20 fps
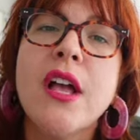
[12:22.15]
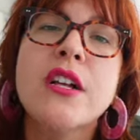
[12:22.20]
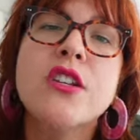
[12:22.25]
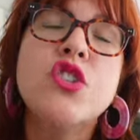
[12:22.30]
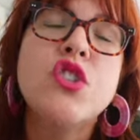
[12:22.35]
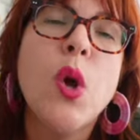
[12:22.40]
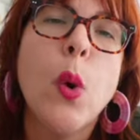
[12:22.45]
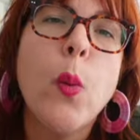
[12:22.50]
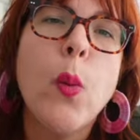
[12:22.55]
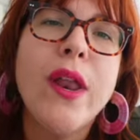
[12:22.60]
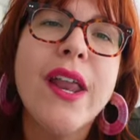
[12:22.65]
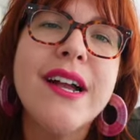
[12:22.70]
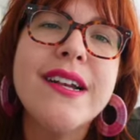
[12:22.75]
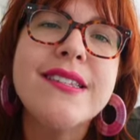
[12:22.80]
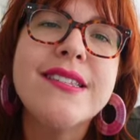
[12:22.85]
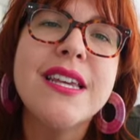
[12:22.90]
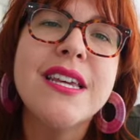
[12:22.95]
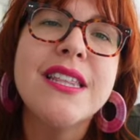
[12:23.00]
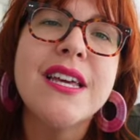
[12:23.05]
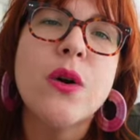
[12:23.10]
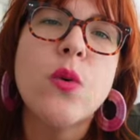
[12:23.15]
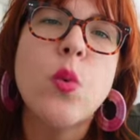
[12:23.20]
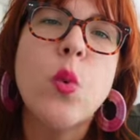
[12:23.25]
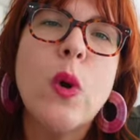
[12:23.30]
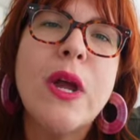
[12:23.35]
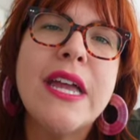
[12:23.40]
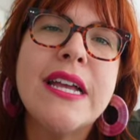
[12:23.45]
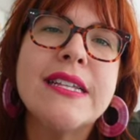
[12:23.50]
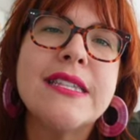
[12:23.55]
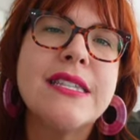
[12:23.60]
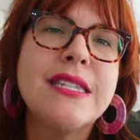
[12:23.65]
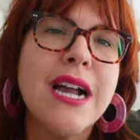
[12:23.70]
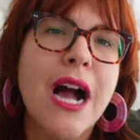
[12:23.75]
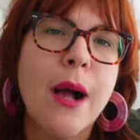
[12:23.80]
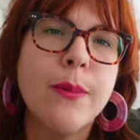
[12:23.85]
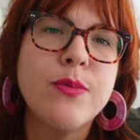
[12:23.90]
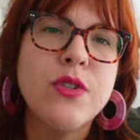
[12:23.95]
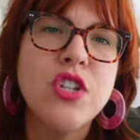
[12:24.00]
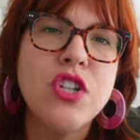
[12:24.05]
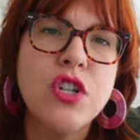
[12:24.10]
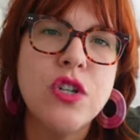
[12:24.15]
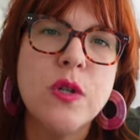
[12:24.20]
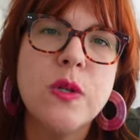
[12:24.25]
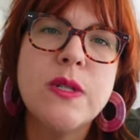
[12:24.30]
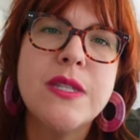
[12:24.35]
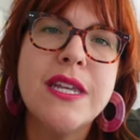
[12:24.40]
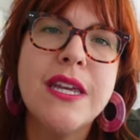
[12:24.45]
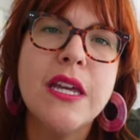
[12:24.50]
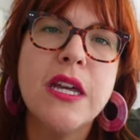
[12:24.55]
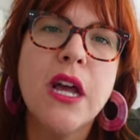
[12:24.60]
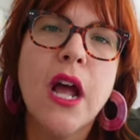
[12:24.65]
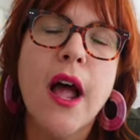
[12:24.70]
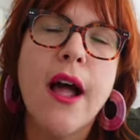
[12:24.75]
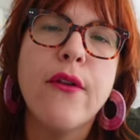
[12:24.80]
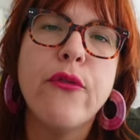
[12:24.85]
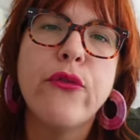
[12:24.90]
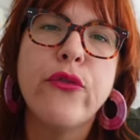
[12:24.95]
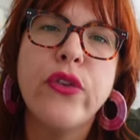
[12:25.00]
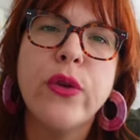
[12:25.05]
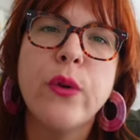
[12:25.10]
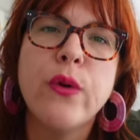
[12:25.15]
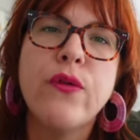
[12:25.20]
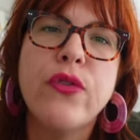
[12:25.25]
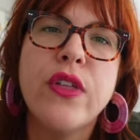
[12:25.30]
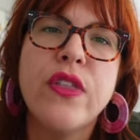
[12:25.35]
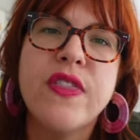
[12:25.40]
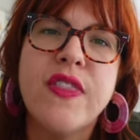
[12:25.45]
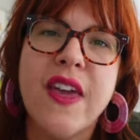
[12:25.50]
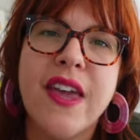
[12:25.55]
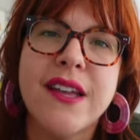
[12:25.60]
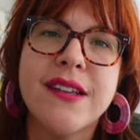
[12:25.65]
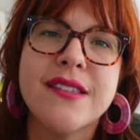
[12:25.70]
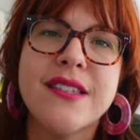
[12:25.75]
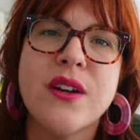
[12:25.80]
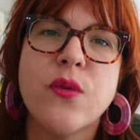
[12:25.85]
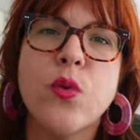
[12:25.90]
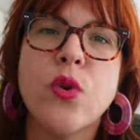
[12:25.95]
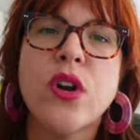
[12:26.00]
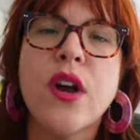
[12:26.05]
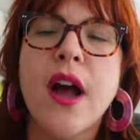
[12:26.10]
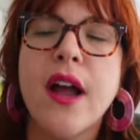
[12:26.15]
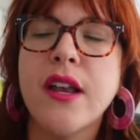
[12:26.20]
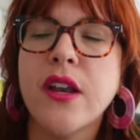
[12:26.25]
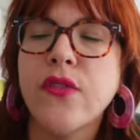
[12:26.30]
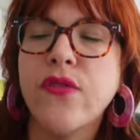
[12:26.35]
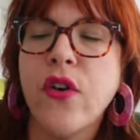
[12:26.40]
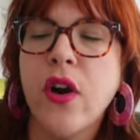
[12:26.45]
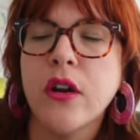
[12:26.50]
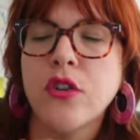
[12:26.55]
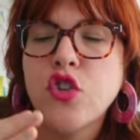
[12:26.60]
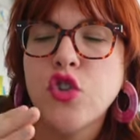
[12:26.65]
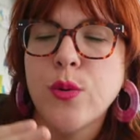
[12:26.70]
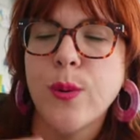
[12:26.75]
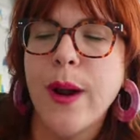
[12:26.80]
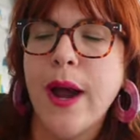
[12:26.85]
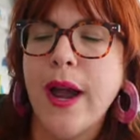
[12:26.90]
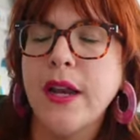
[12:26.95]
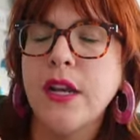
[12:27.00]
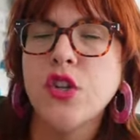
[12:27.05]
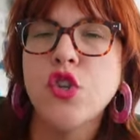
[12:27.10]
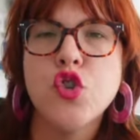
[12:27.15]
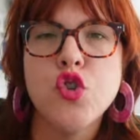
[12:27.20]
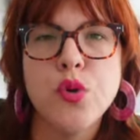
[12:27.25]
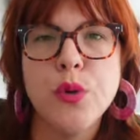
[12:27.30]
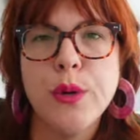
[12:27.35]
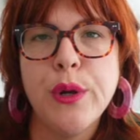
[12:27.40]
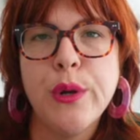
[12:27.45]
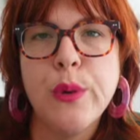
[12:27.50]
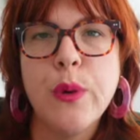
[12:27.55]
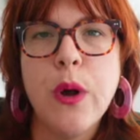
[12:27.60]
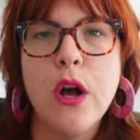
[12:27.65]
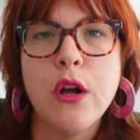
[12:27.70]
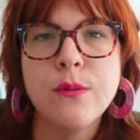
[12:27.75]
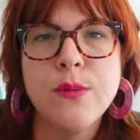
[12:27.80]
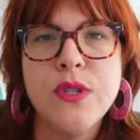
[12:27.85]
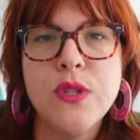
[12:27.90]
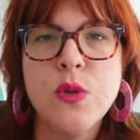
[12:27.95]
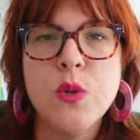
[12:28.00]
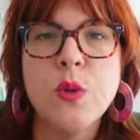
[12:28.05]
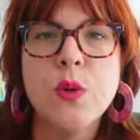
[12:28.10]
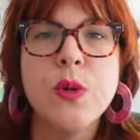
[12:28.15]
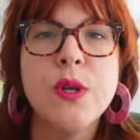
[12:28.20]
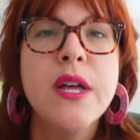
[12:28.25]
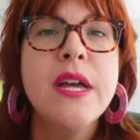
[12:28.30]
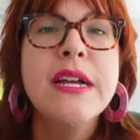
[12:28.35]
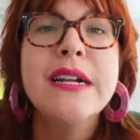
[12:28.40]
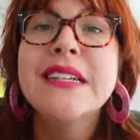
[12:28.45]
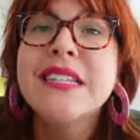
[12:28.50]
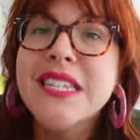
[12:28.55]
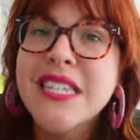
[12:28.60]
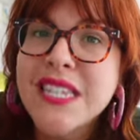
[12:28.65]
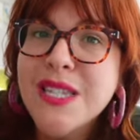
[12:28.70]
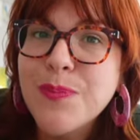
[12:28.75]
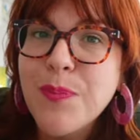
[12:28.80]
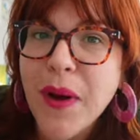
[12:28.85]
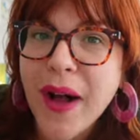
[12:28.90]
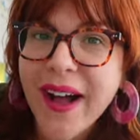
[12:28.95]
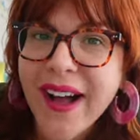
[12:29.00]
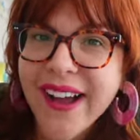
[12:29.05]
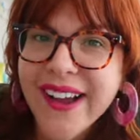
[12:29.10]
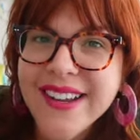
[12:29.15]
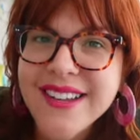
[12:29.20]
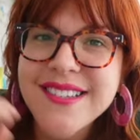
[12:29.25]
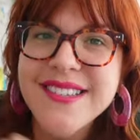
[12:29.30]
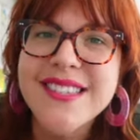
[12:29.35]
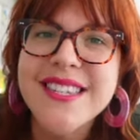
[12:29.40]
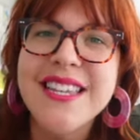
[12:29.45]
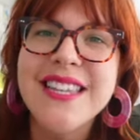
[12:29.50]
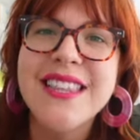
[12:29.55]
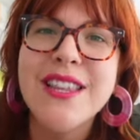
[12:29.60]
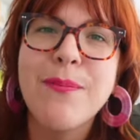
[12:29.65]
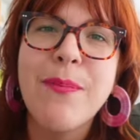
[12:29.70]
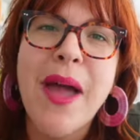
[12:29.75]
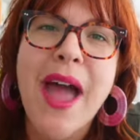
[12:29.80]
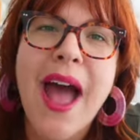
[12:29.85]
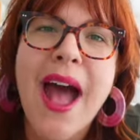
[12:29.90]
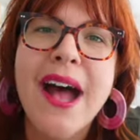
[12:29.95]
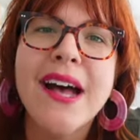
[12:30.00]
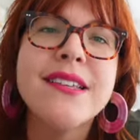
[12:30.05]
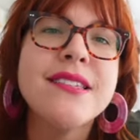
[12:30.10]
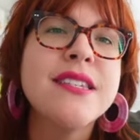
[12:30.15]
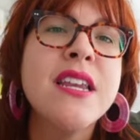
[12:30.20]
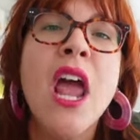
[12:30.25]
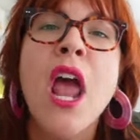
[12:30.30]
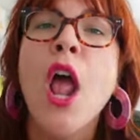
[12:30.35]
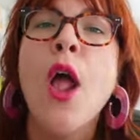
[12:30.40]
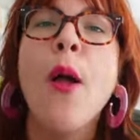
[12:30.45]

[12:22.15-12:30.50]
So when I say that we stopped using a few of the things that were kind of our tried and true homeschool spines in the past,